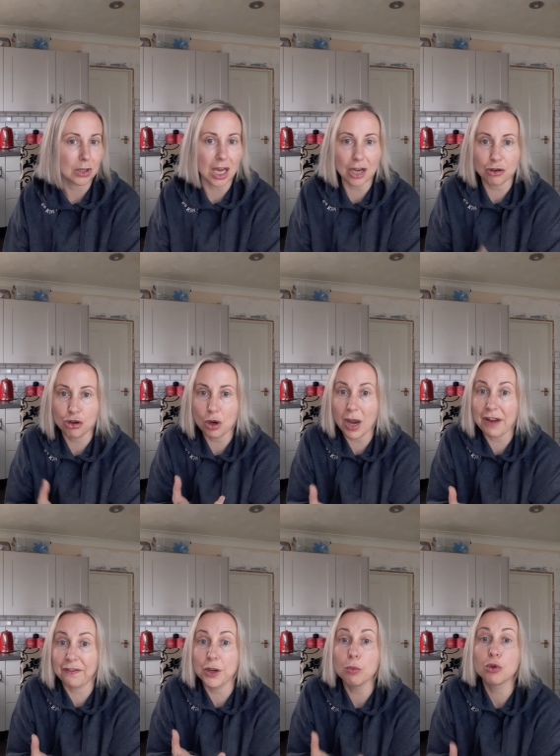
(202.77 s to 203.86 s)

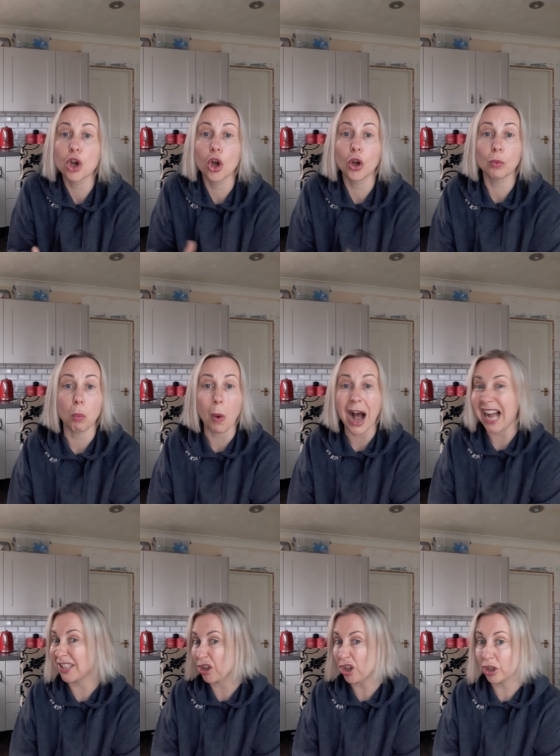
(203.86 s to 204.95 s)
If you don't, why
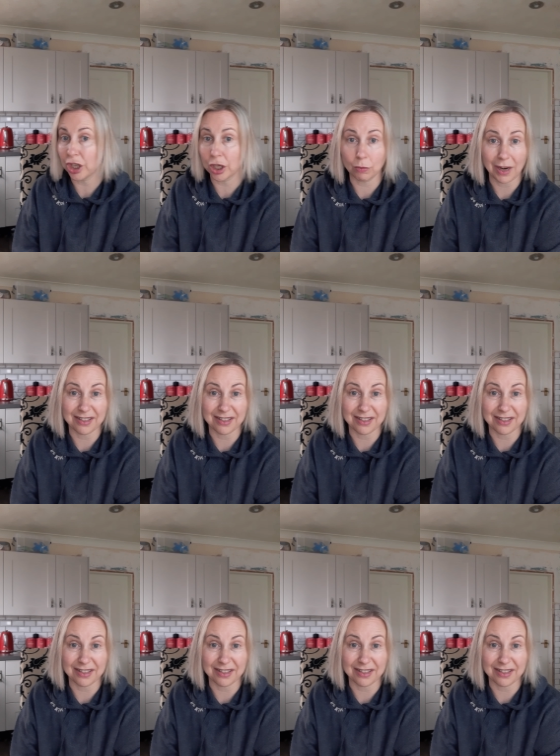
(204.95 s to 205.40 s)
don't you?